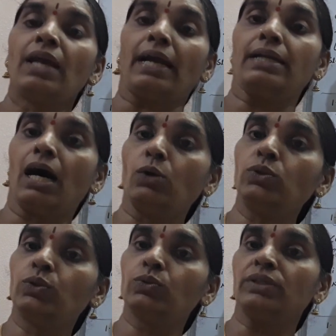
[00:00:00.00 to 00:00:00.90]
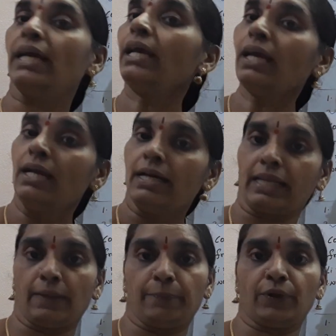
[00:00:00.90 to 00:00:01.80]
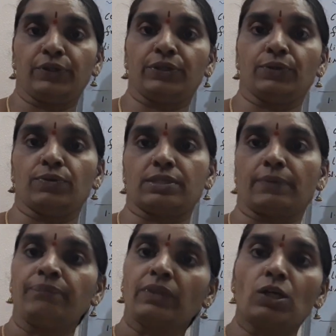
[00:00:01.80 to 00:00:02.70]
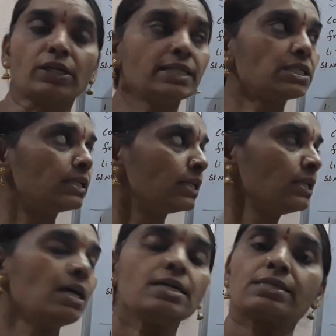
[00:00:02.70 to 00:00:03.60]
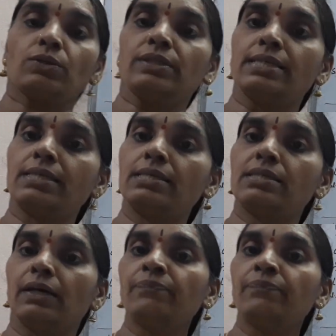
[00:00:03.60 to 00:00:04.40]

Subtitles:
and how do they reproduce. Okay children, so this is